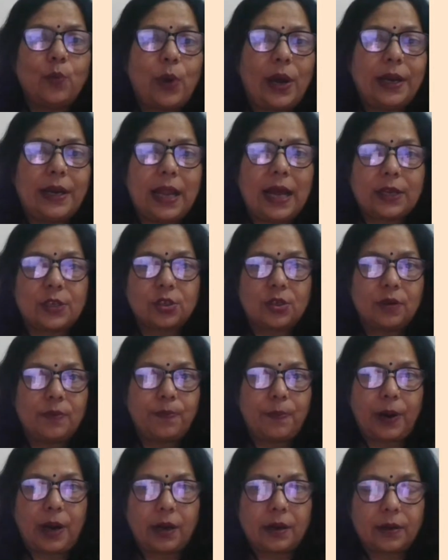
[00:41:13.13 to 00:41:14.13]
and one national
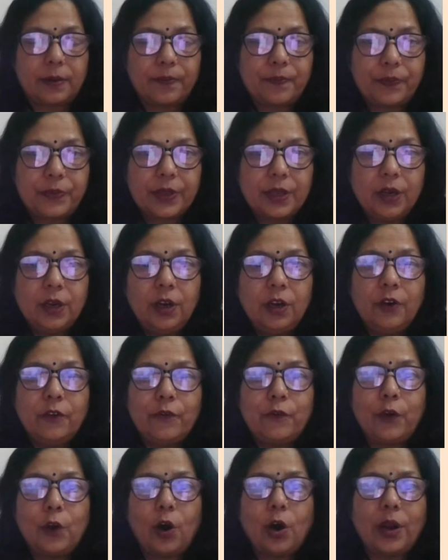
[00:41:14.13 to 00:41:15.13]
park.
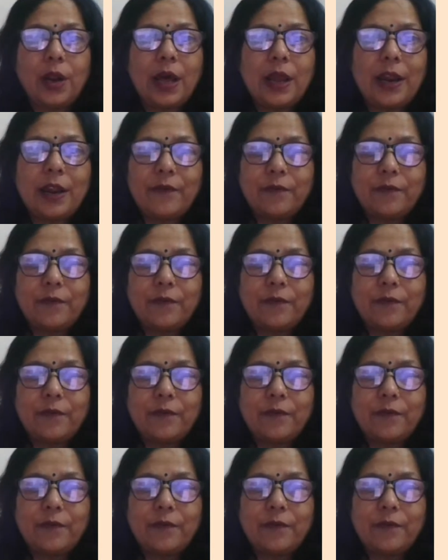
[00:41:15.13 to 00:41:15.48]
Flora